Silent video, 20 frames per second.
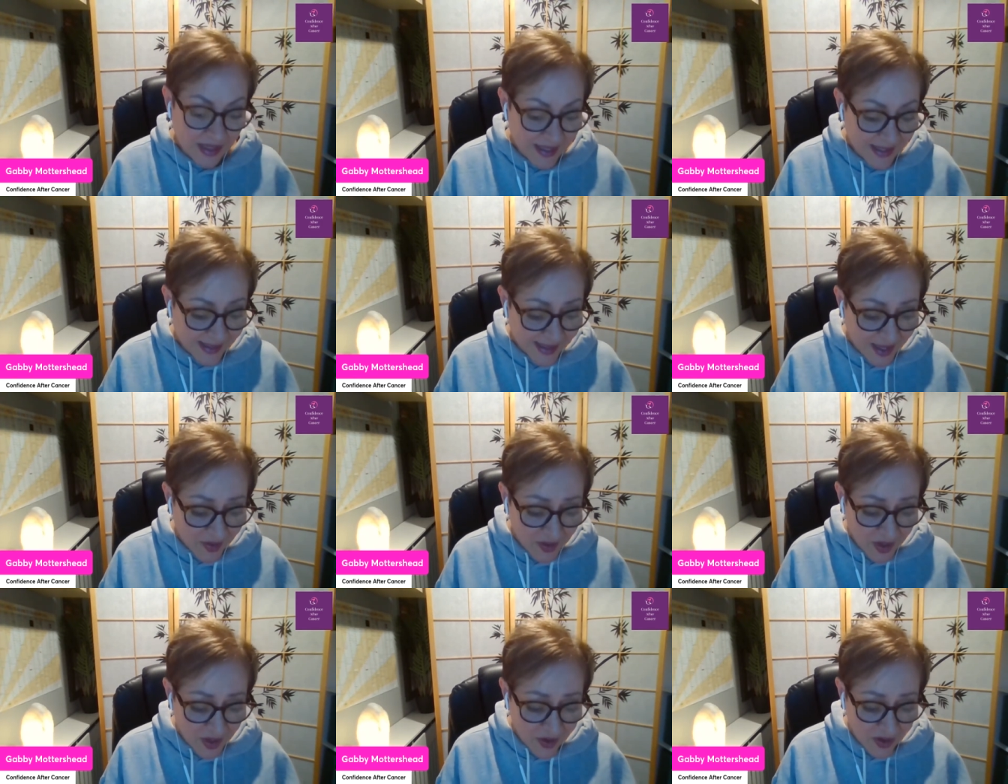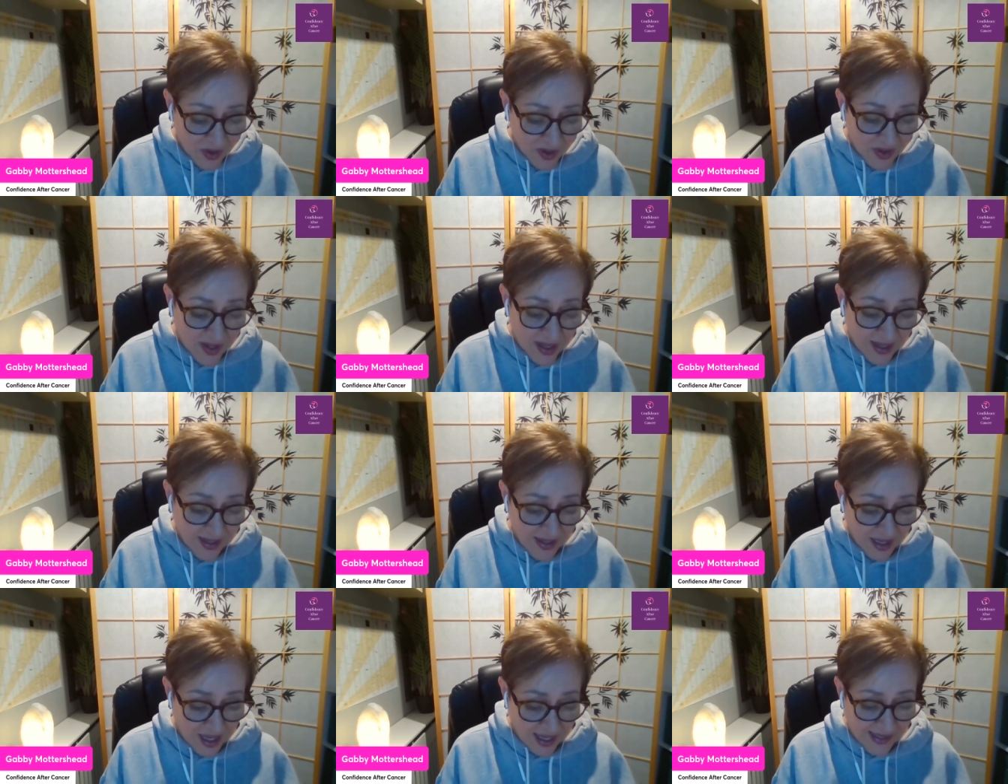So the other
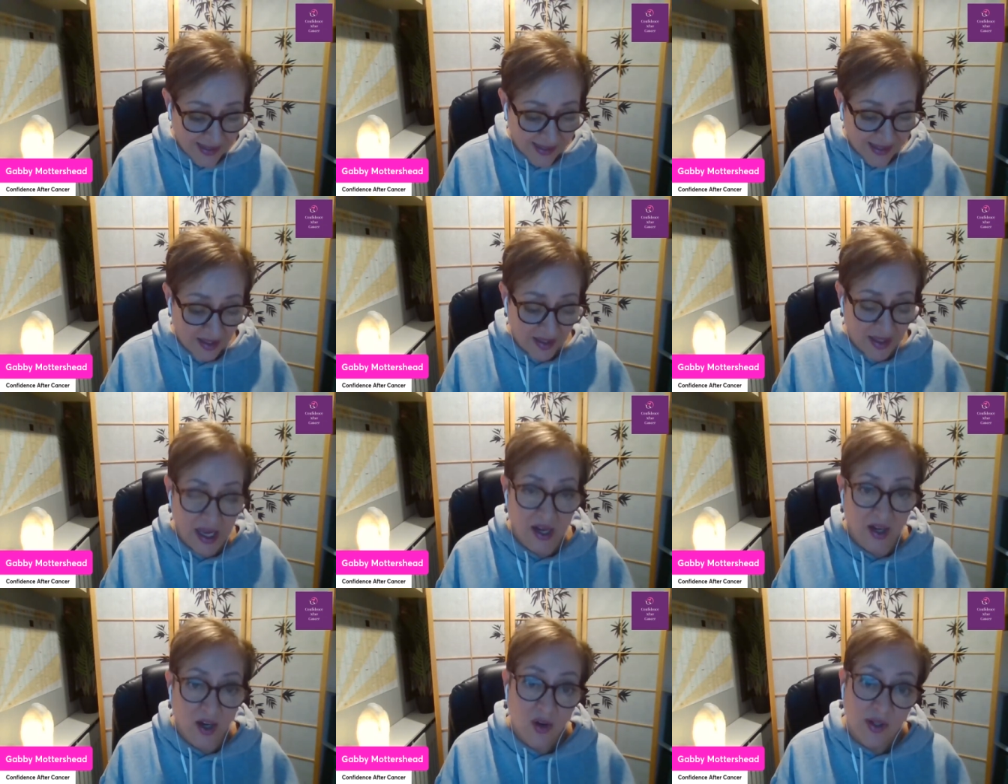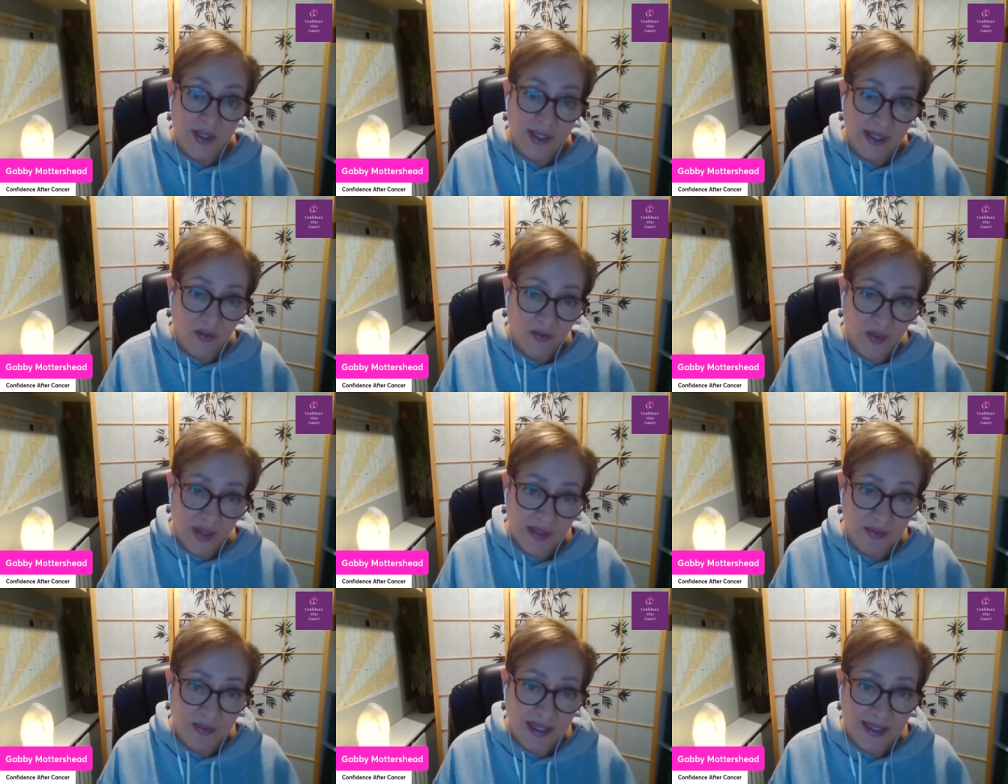thing that and also
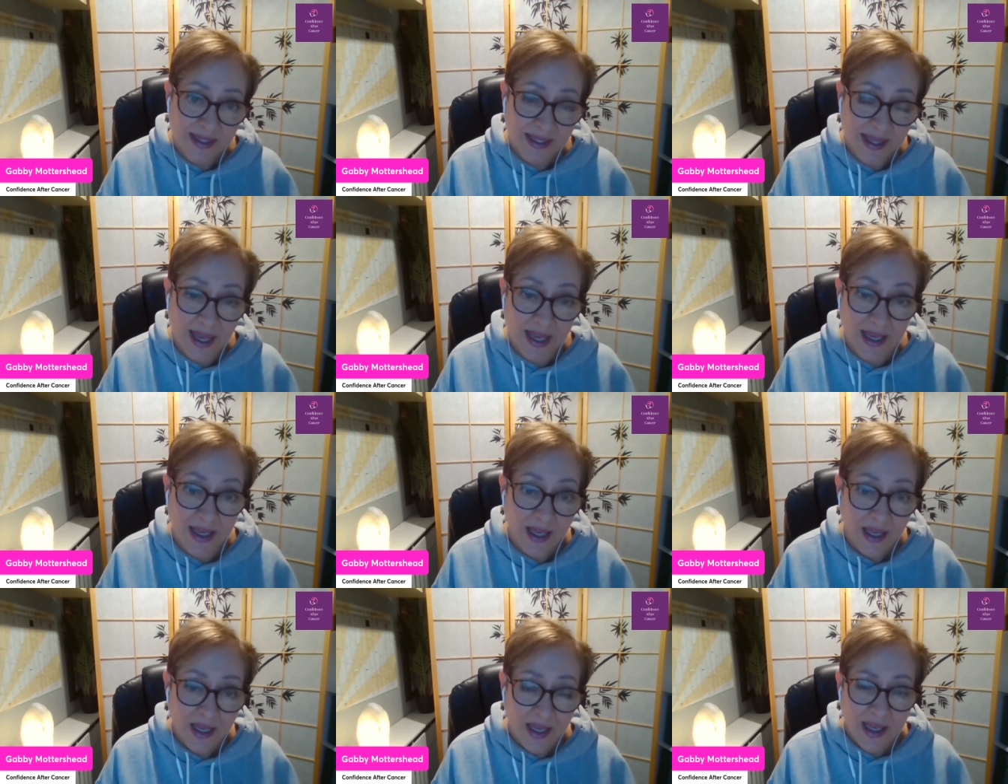vitamin D,